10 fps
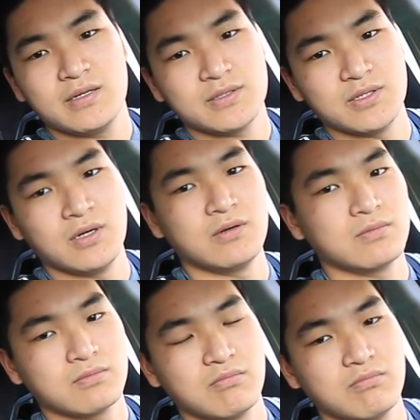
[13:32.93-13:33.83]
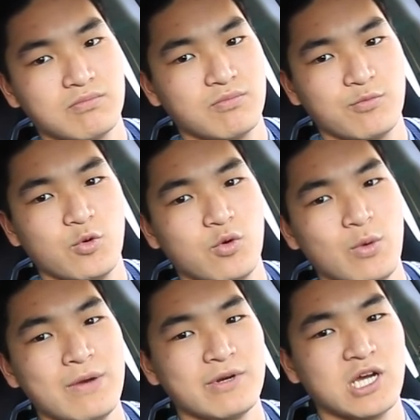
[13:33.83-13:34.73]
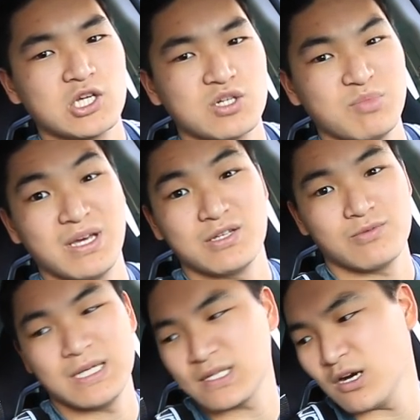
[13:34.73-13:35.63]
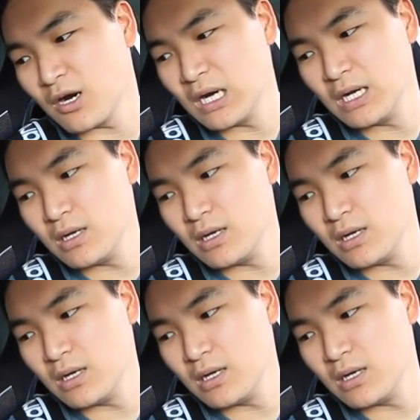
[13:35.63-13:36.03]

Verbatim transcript: so weight reduction because race car.